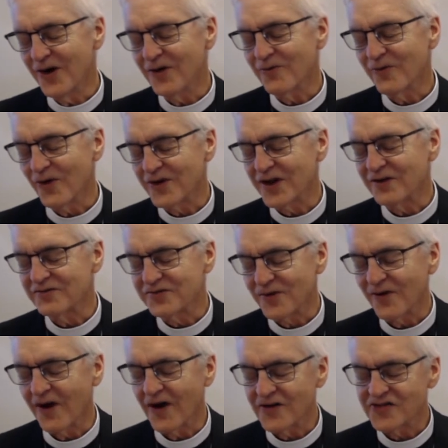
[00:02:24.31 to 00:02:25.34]
are working
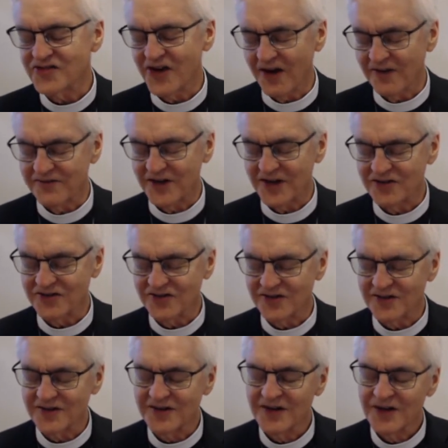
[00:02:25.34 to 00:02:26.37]
for our
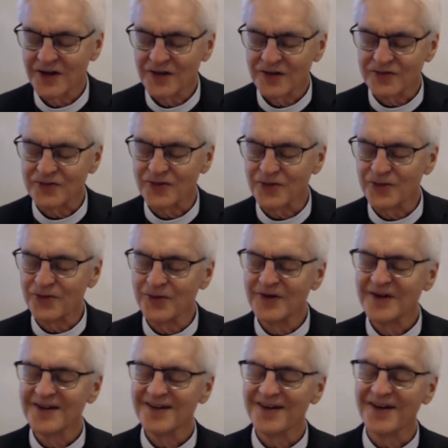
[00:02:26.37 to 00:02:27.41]
salvation
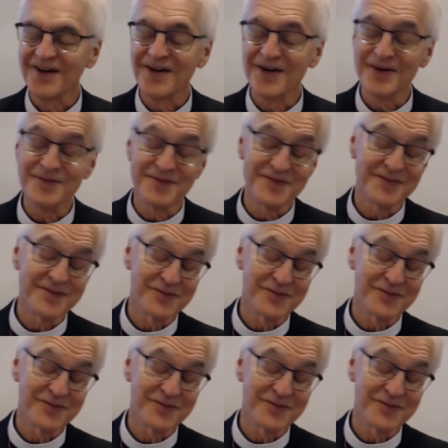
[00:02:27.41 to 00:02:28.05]
through, uh,